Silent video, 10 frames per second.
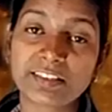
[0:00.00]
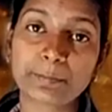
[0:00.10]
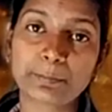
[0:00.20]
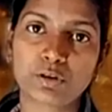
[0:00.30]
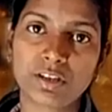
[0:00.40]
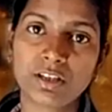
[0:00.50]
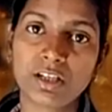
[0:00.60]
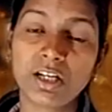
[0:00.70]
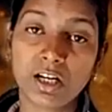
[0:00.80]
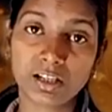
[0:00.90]
is important
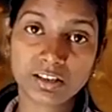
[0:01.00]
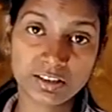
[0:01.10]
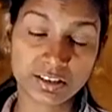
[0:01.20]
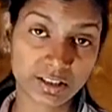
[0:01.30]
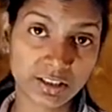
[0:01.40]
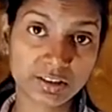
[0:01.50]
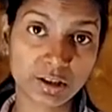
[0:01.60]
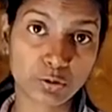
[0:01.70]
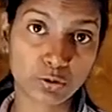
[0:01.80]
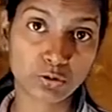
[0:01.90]
understanding
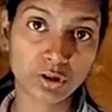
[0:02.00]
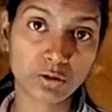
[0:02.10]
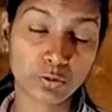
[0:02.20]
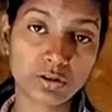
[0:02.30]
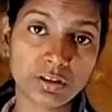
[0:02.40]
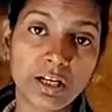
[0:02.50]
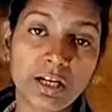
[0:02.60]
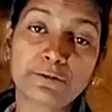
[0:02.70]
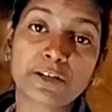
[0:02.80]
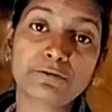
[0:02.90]
the coronal holes
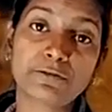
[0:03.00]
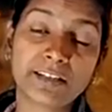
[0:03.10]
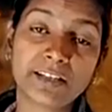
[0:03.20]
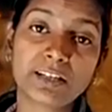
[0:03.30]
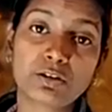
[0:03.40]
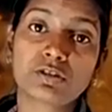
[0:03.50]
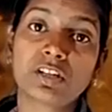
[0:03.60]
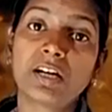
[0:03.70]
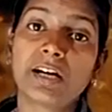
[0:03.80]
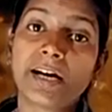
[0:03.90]
for finding out
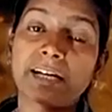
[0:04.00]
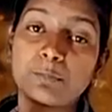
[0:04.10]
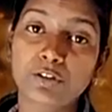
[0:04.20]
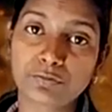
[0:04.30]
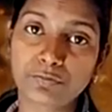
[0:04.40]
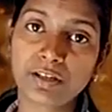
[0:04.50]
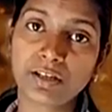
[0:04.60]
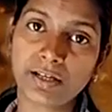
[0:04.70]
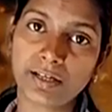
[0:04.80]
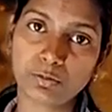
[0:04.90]
the
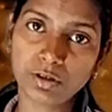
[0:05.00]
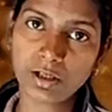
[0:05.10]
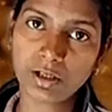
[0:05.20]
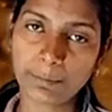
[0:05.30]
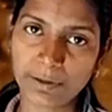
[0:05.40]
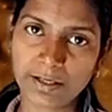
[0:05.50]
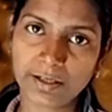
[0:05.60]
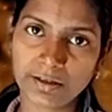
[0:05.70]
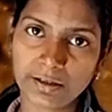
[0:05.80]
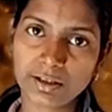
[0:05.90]
atmosphere around
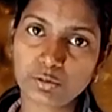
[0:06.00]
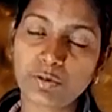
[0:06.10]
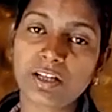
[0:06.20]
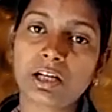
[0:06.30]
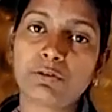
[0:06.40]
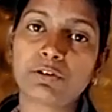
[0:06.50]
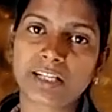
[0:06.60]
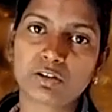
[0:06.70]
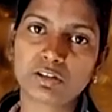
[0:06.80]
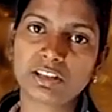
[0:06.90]
planet Earth, where our
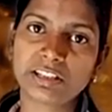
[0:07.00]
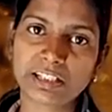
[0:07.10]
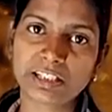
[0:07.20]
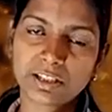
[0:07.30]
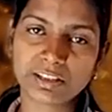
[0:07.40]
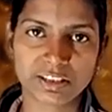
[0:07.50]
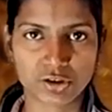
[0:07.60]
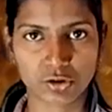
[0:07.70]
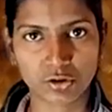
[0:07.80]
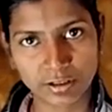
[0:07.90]
technology as well as
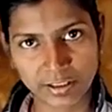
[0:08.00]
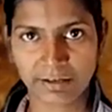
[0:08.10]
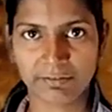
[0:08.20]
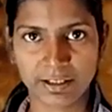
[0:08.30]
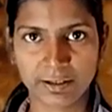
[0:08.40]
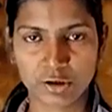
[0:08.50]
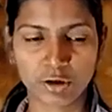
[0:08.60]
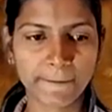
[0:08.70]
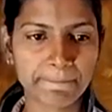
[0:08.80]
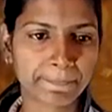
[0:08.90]
astronaut travel.
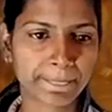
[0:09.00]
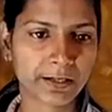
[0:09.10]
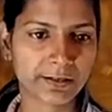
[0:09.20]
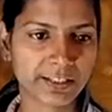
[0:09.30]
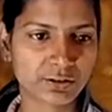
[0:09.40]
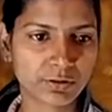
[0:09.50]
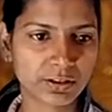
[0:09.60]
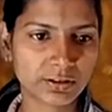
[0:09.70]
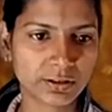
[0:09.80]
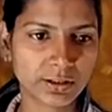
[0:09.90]
Okay. Next one is,